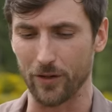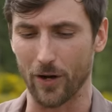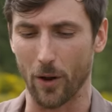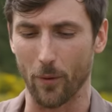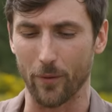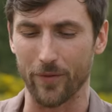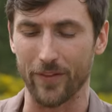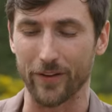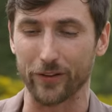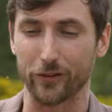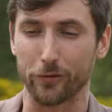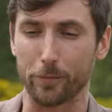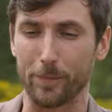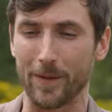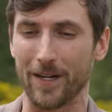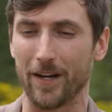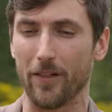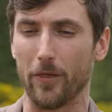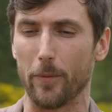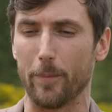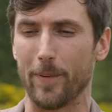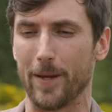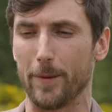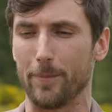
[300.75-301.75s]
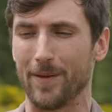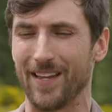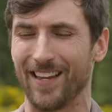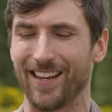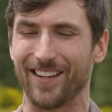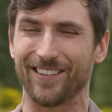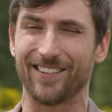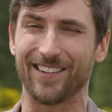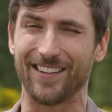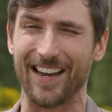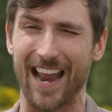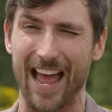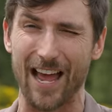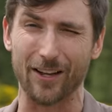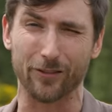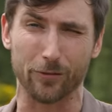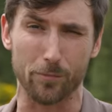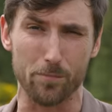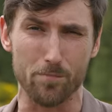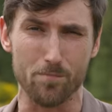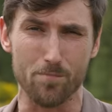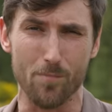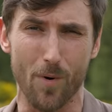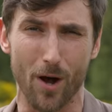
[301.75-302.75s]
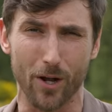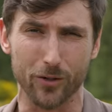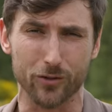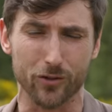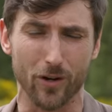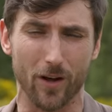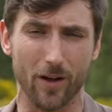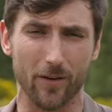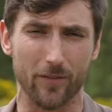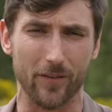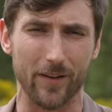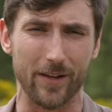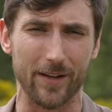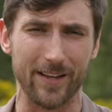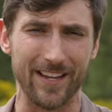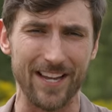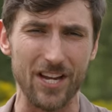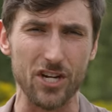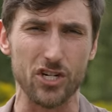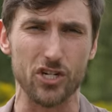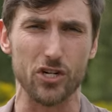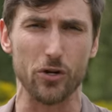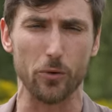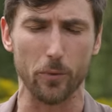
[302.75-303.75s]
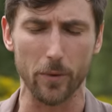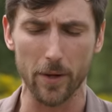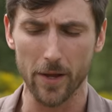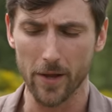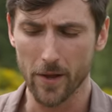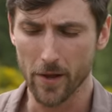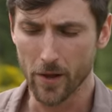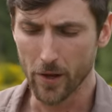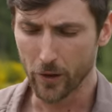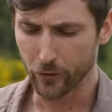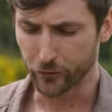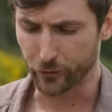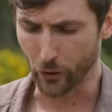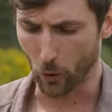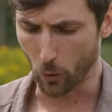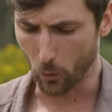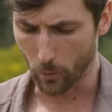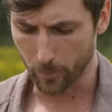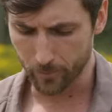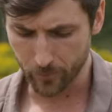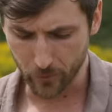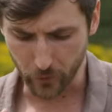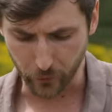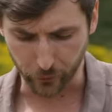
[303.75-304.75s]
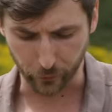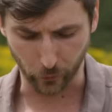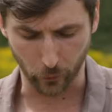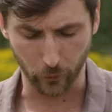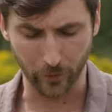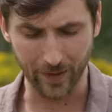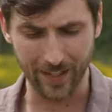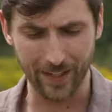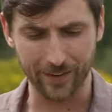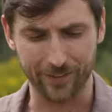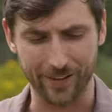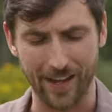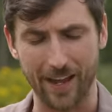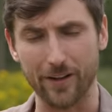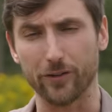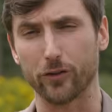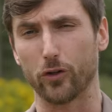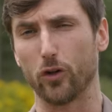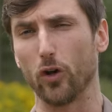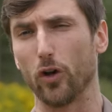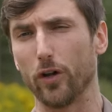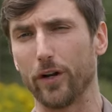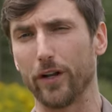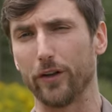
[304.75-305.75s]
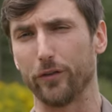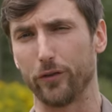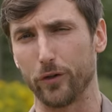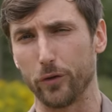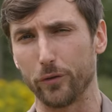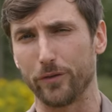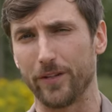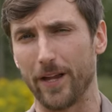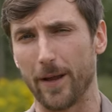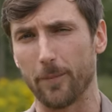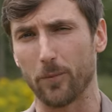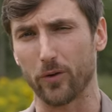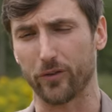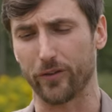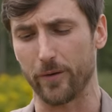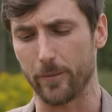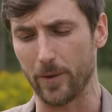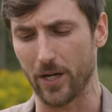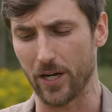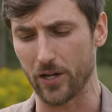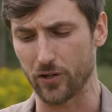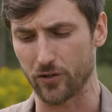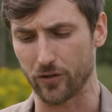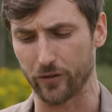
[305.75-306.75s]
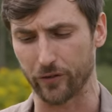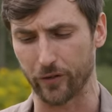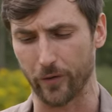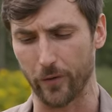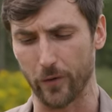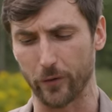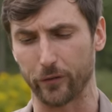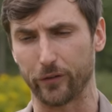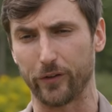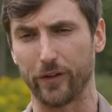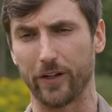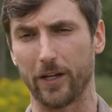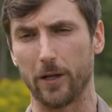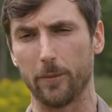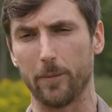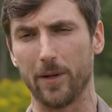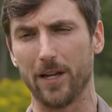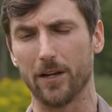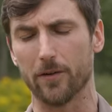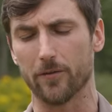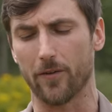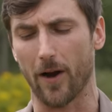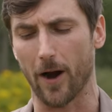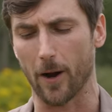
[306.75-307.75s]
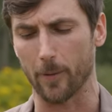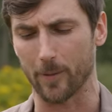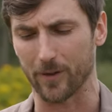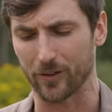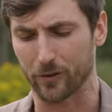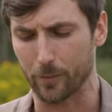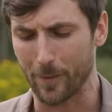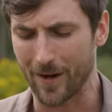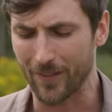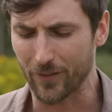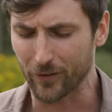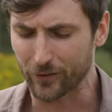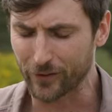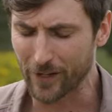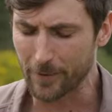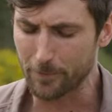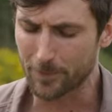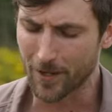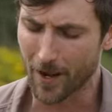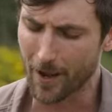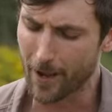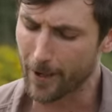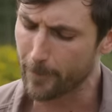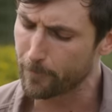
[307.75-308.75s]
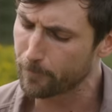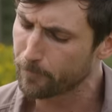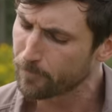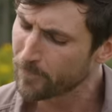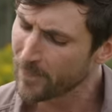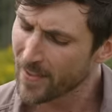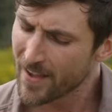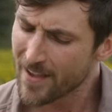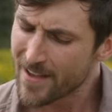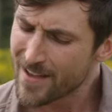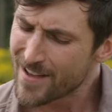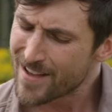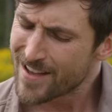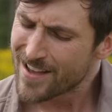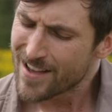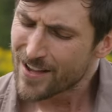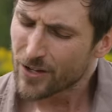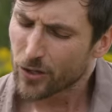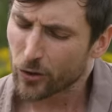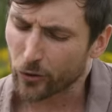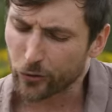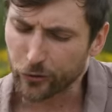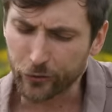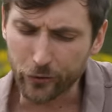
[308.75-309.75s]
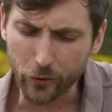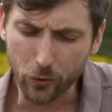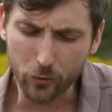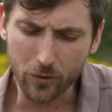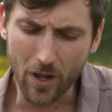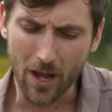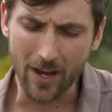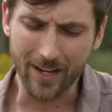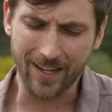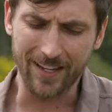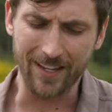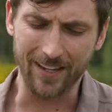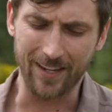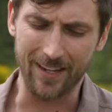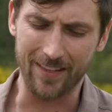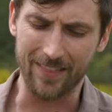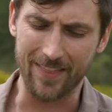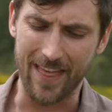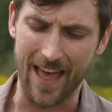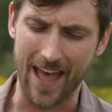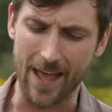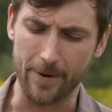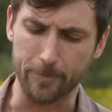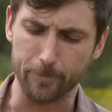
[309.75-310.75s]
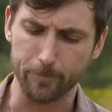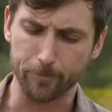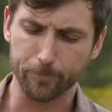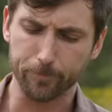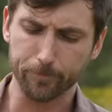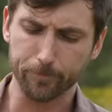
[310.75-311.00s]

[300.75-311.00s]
you know the speed of the BB isn't as much of an issue. So certainly it's as good as UTM or simunitions in those CQB environments, but at the same time, you're still not getting that